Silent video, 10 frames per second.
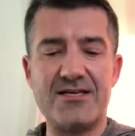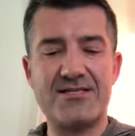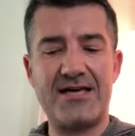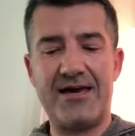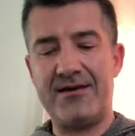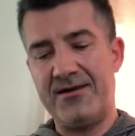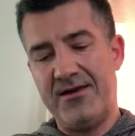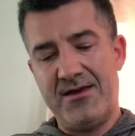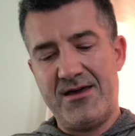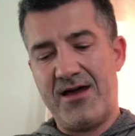say,
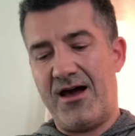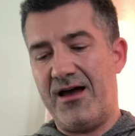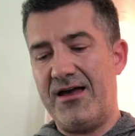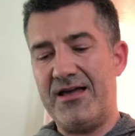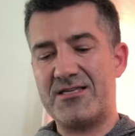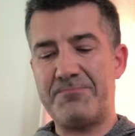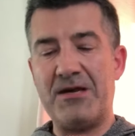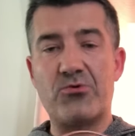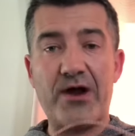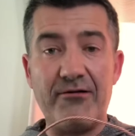it's
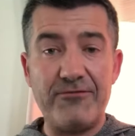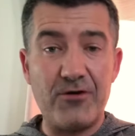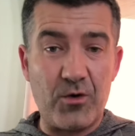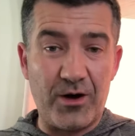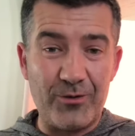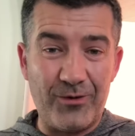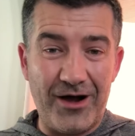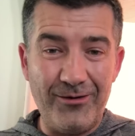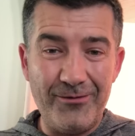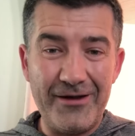been around for quite a
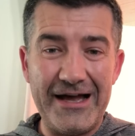while,